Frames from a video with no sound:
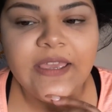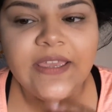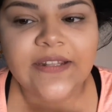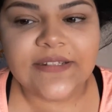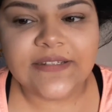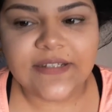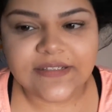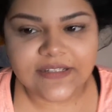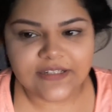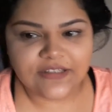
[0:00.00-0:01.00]
it
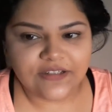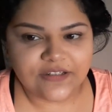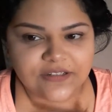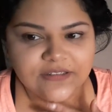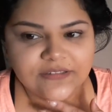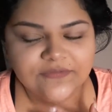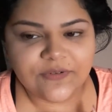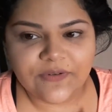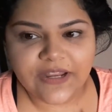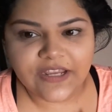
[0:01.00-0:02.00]
doesn't look,
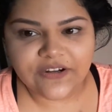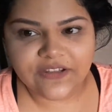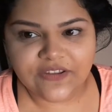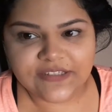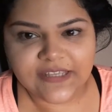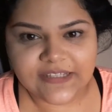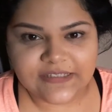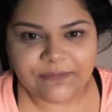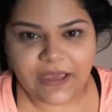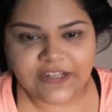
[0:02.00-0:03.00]
well, right here it looks like
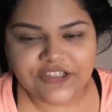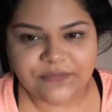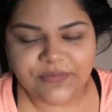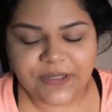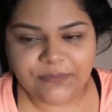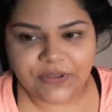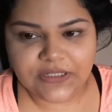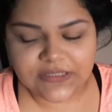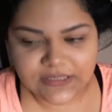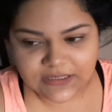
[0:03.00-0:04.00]
it's matched, but in
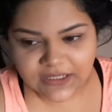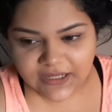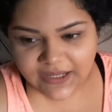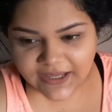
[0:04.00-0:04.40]
person